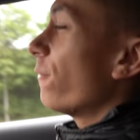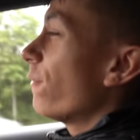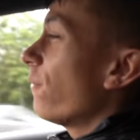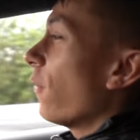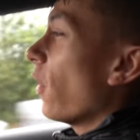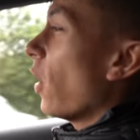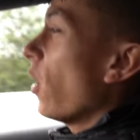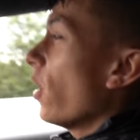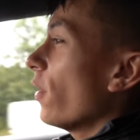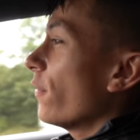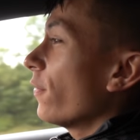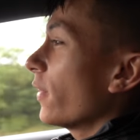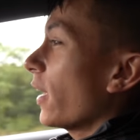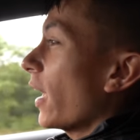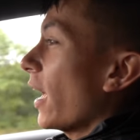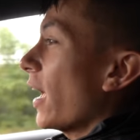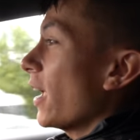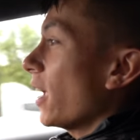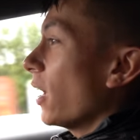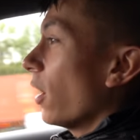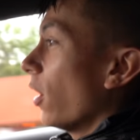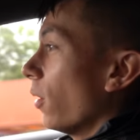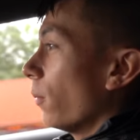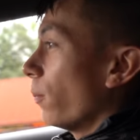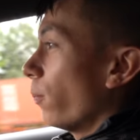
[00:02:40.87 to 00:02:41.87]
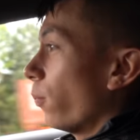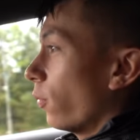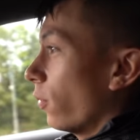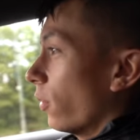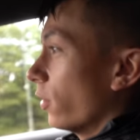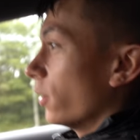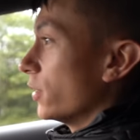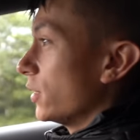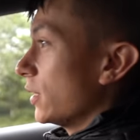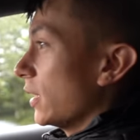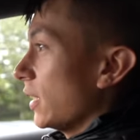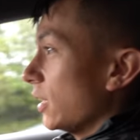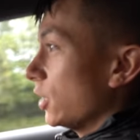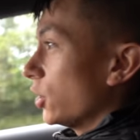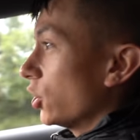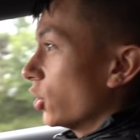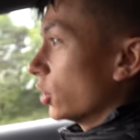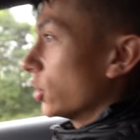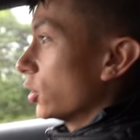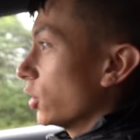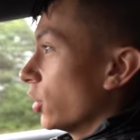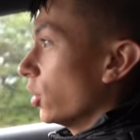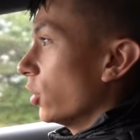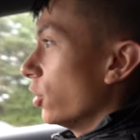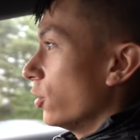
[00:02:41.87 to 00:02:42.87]
5k upwards, it
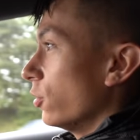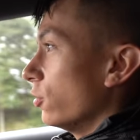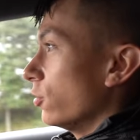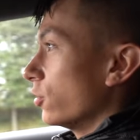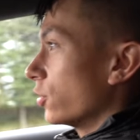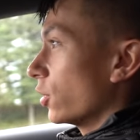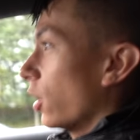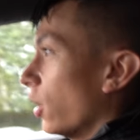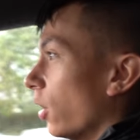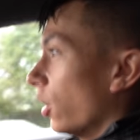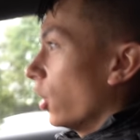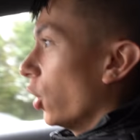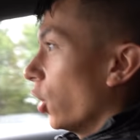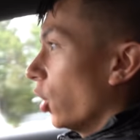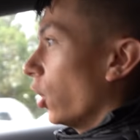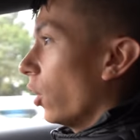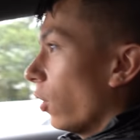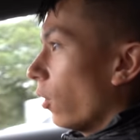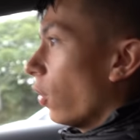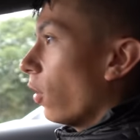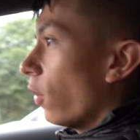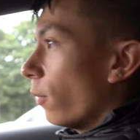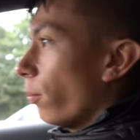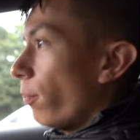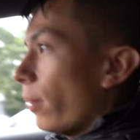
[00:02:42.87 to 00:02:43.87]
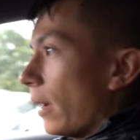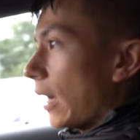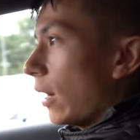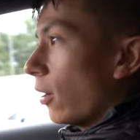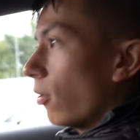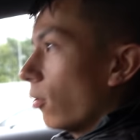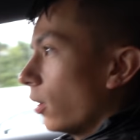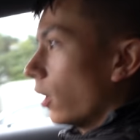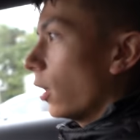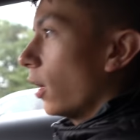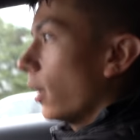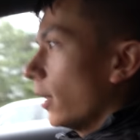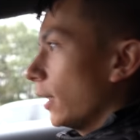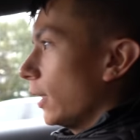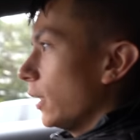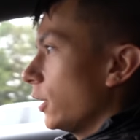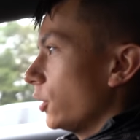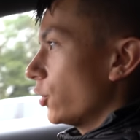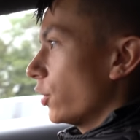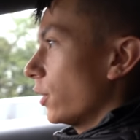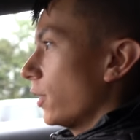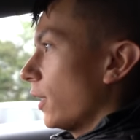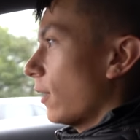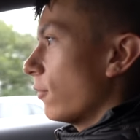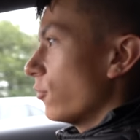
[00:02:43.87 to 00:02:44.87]
does lose a lot of power. Like
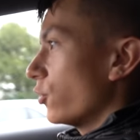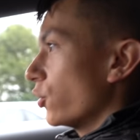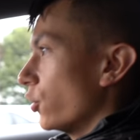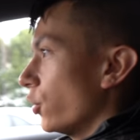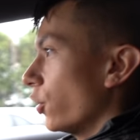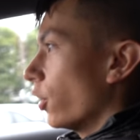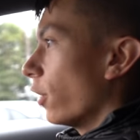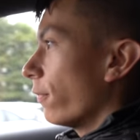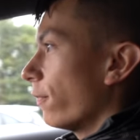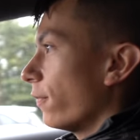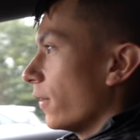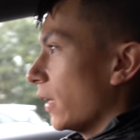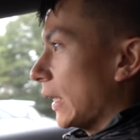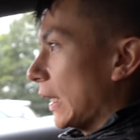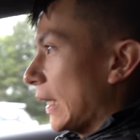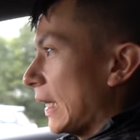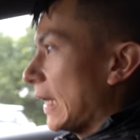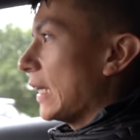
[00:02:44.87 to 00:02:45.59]
literally there is nothing.